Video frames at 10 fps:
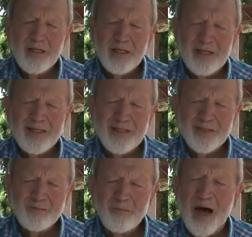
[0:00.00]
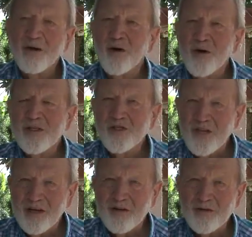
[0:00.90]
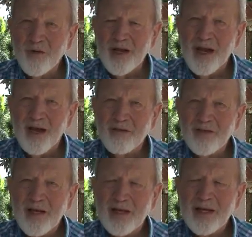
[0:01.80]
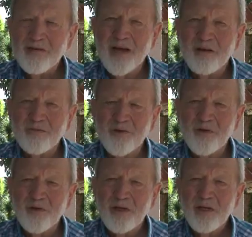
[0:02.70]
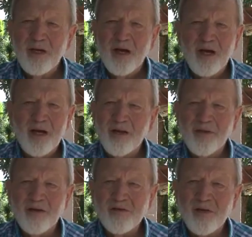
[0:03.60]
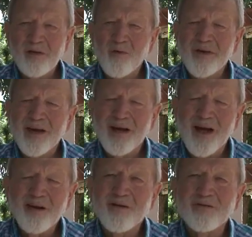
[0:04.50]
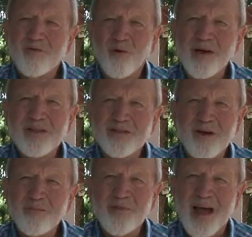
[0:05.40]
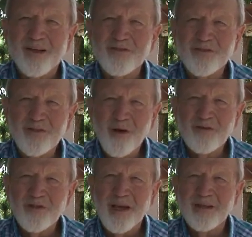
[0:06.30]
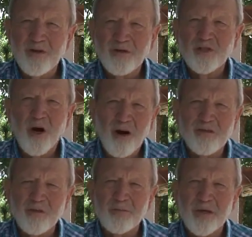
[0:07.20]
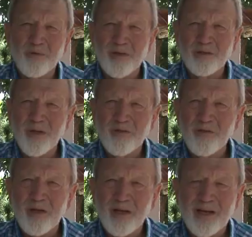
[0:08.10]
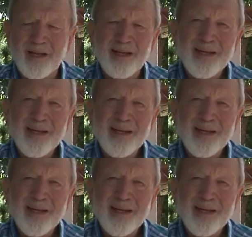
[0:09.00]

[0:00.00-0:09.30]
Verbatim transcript: malnourished centers we have, and giving out food. We got 140 some thousand dossiers or charts of people that's been through the clinic.